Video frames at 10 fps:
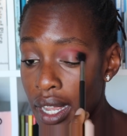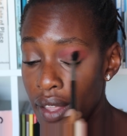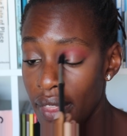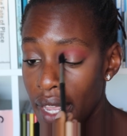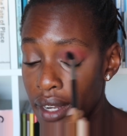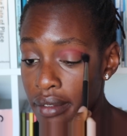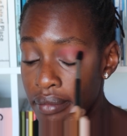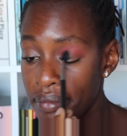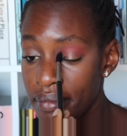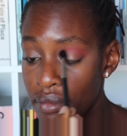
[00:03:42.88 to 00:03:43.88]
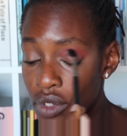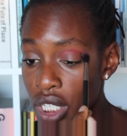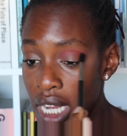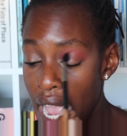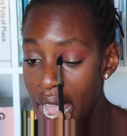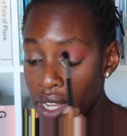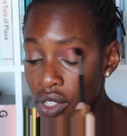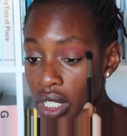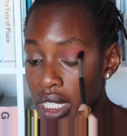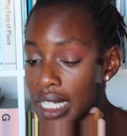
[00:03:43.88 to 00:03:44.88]
And then she
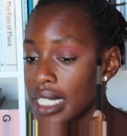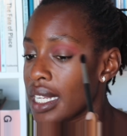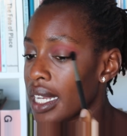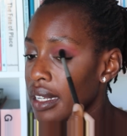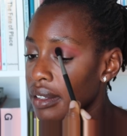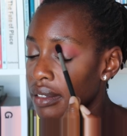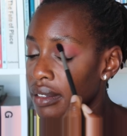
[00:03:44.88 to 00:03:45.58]
actually did it.